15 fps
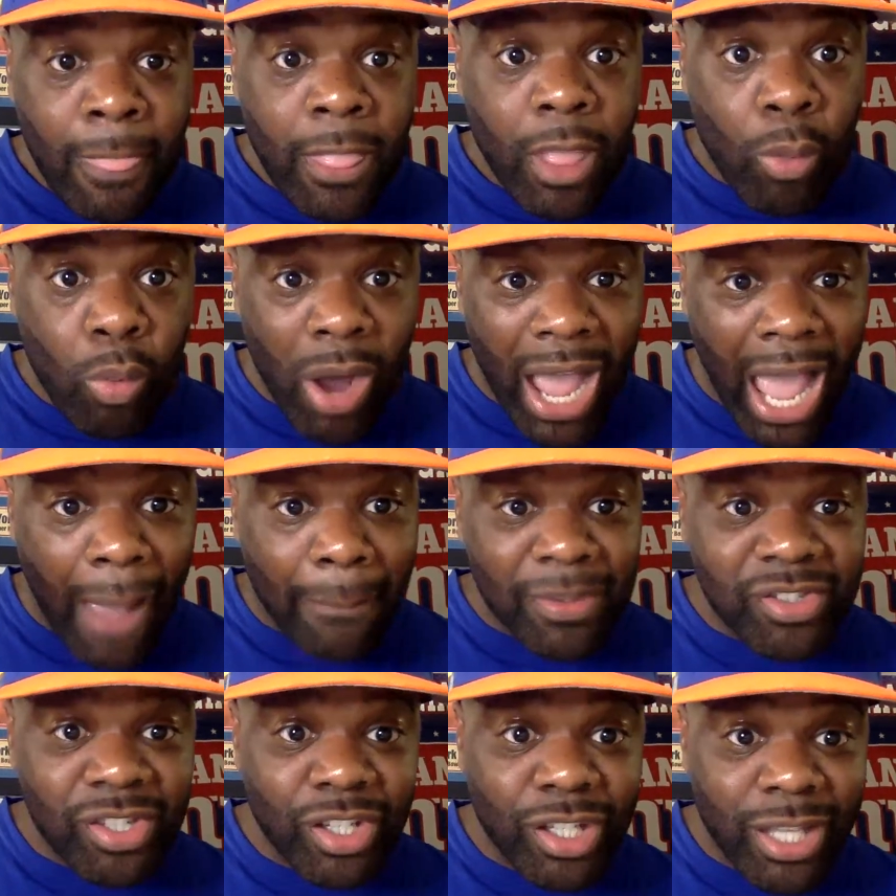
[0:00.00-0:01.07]
And what
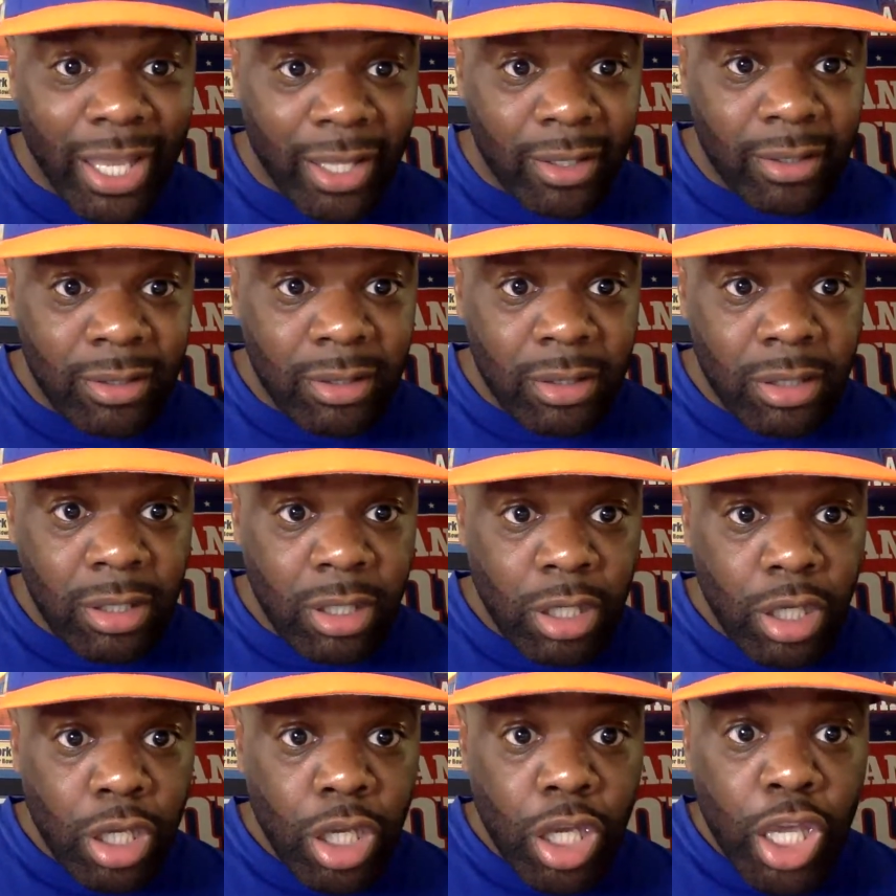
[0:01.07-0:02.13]
happens to the kid?
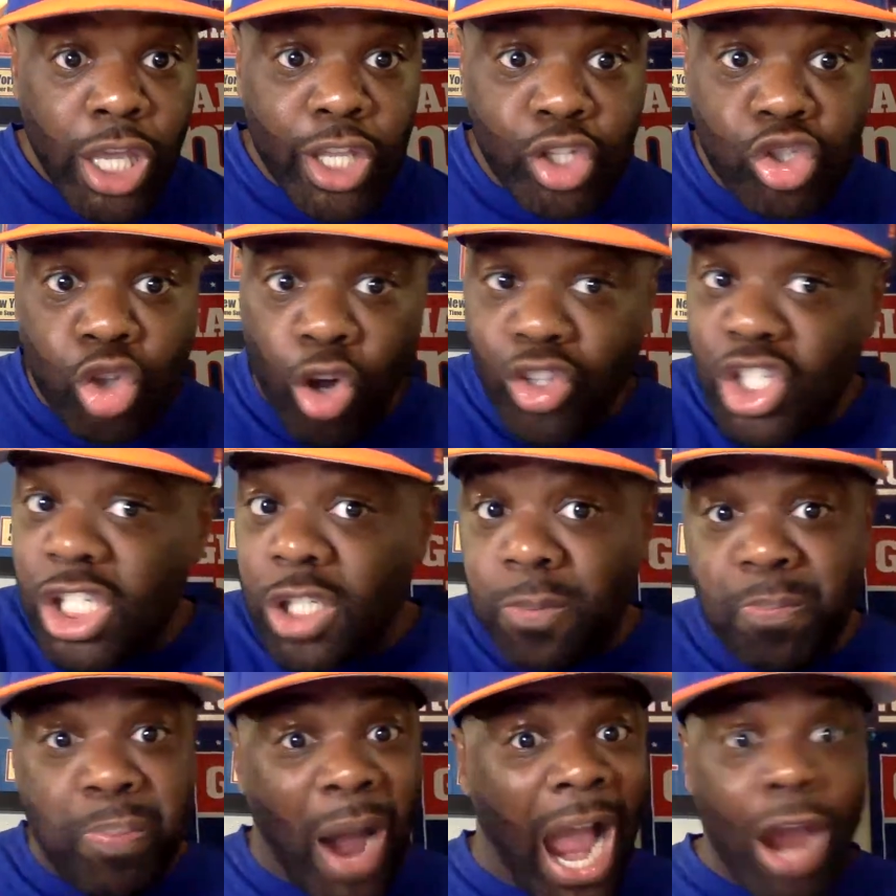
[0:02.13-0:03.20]
He starts
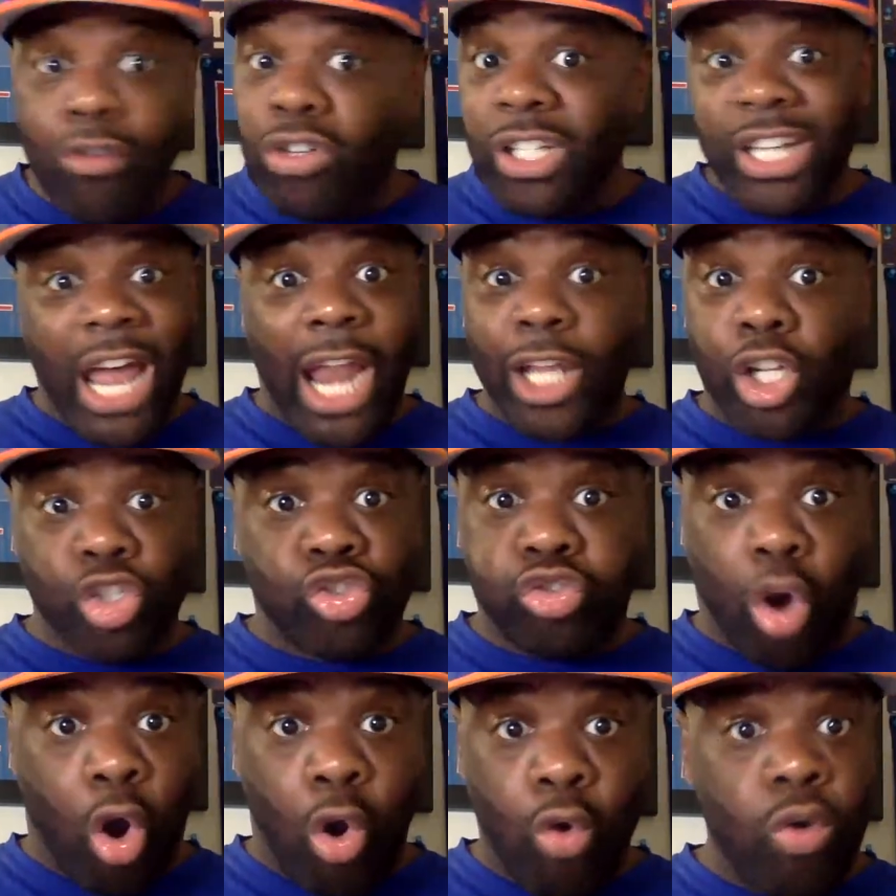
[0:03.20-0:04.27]
spiraling out of
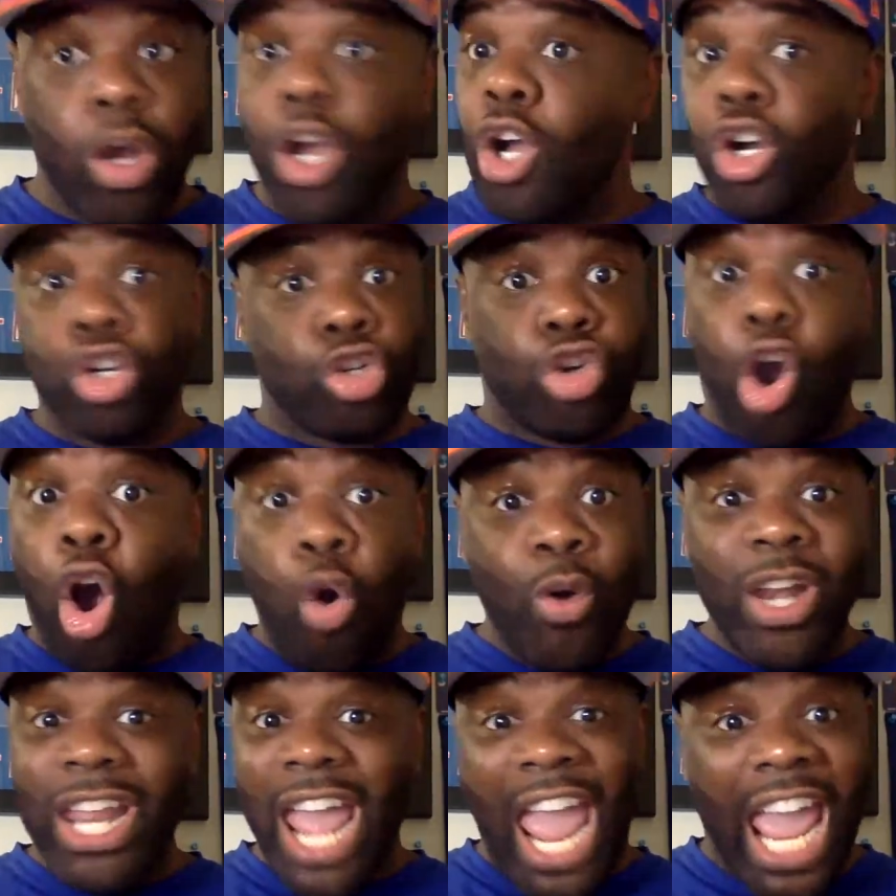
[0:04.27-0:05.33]
control,
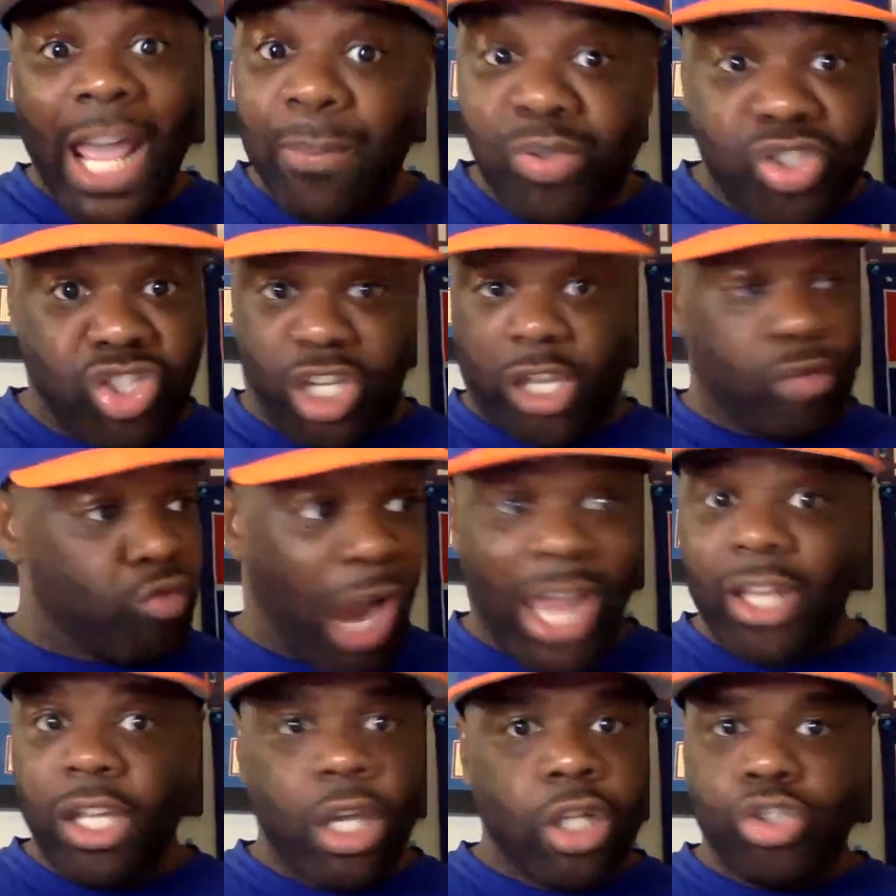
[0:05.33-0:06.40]
going ape shit,
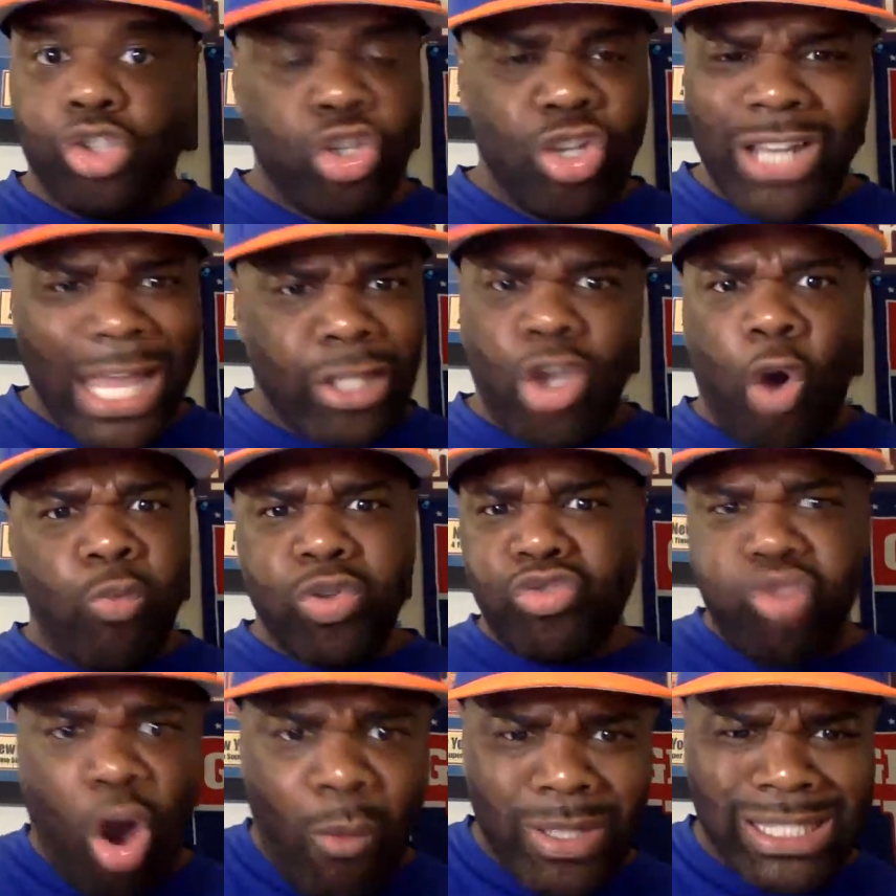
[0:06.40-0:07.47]
right? You're like, yo, what's
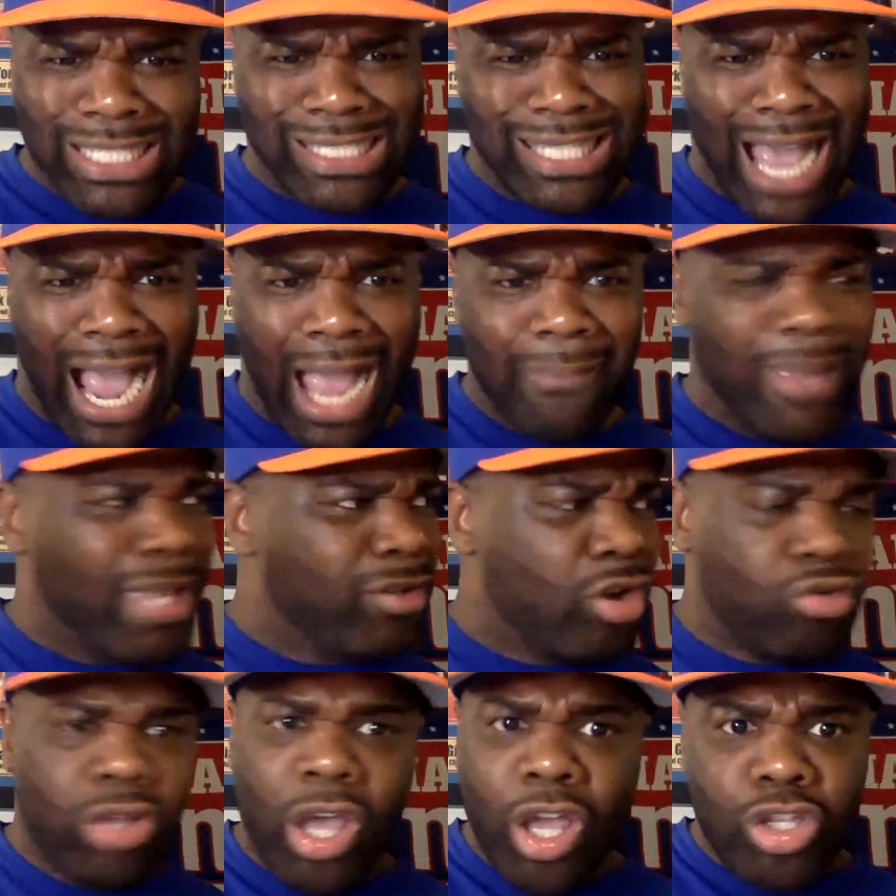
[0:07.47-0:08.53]
wrong with this guy, man?
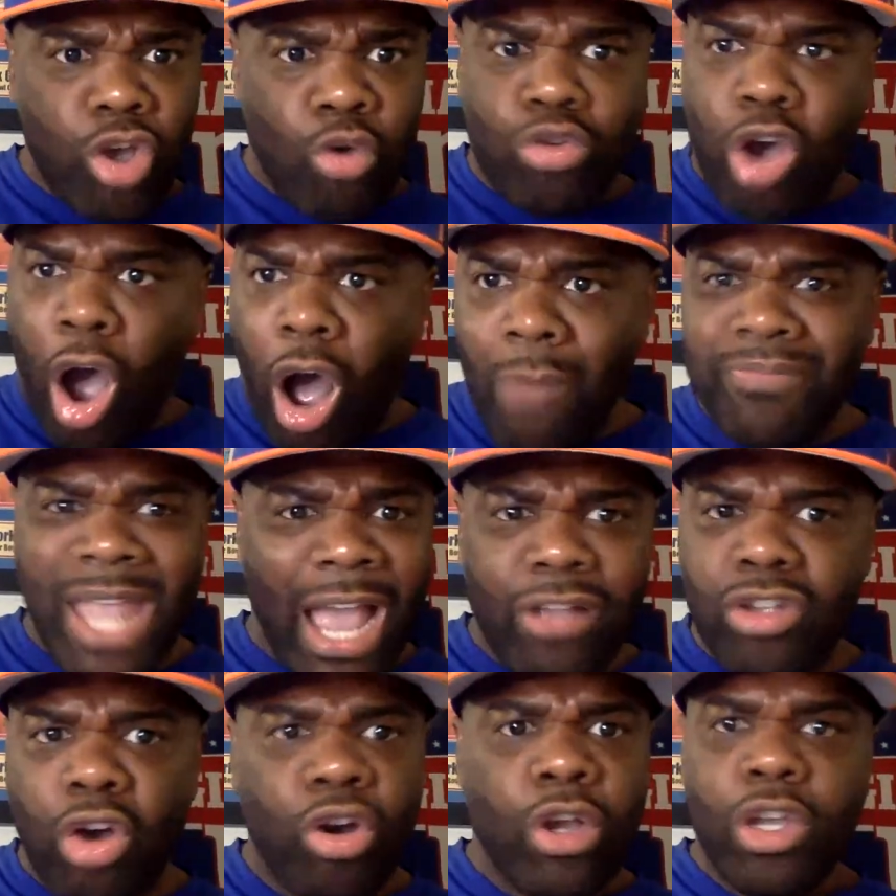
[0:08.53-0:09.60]
Yo, calm down.
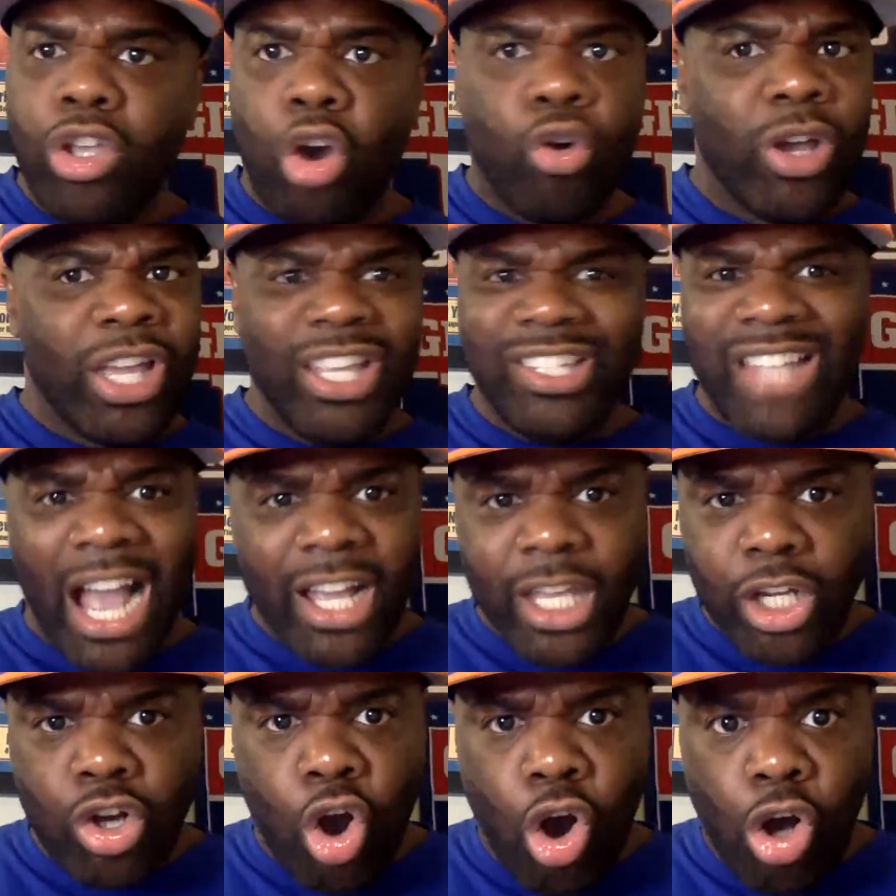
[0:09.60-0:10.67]
Yo, he's not
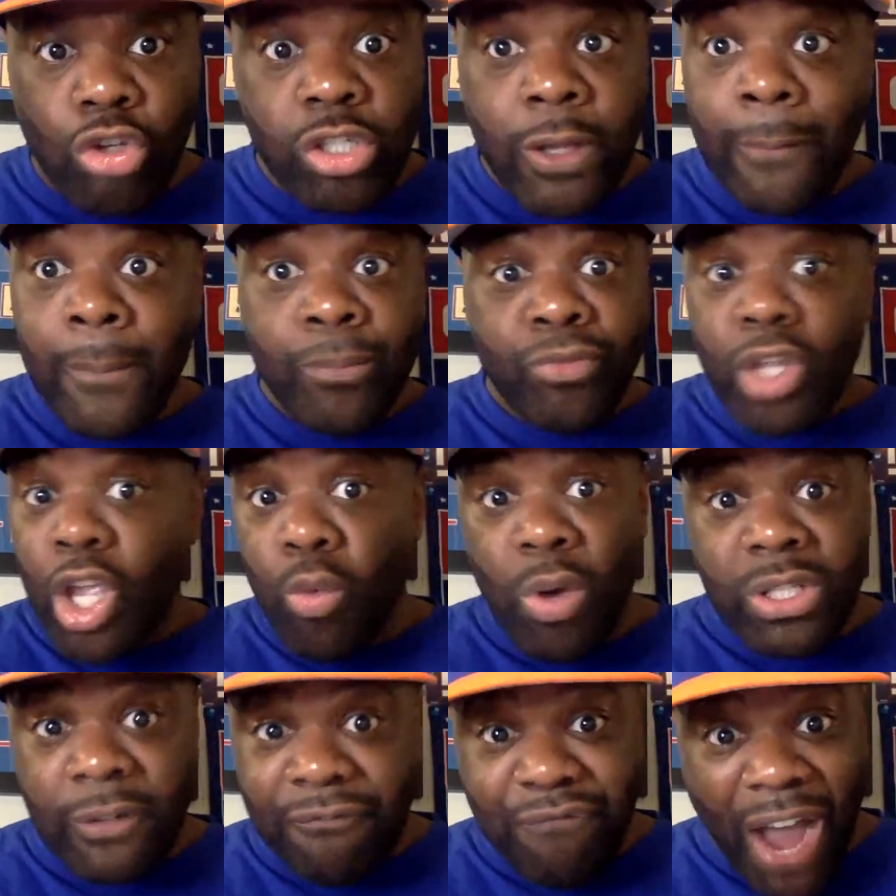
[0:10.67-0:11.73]
getting calls. He
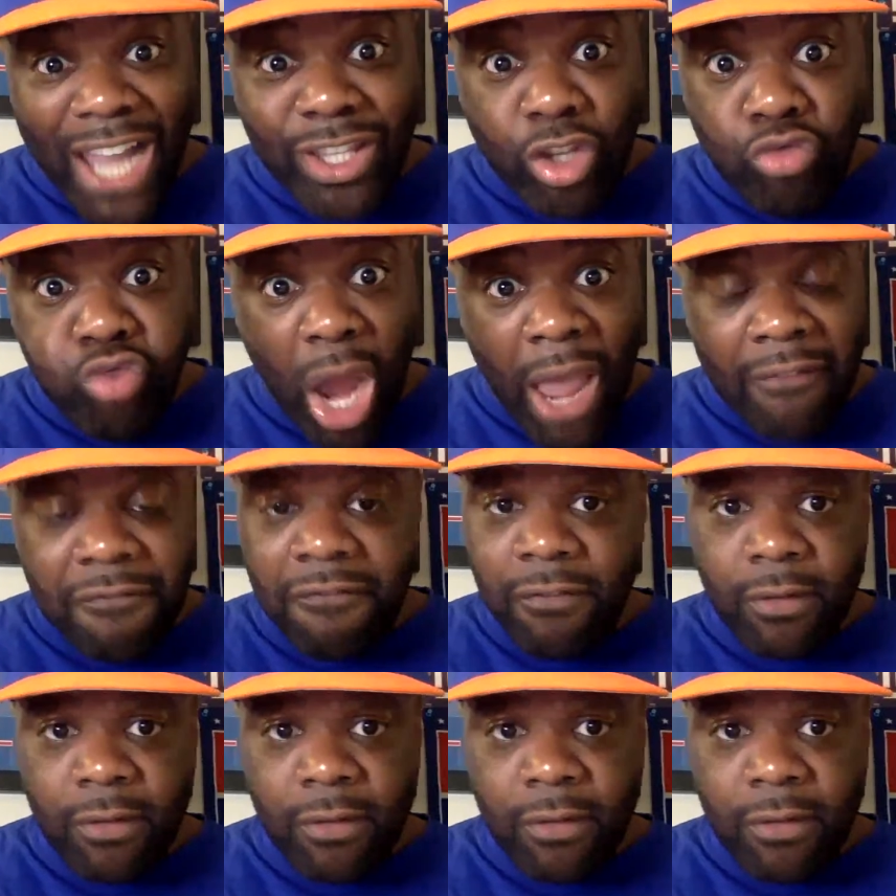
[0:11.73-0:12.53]
wants to fight the ref.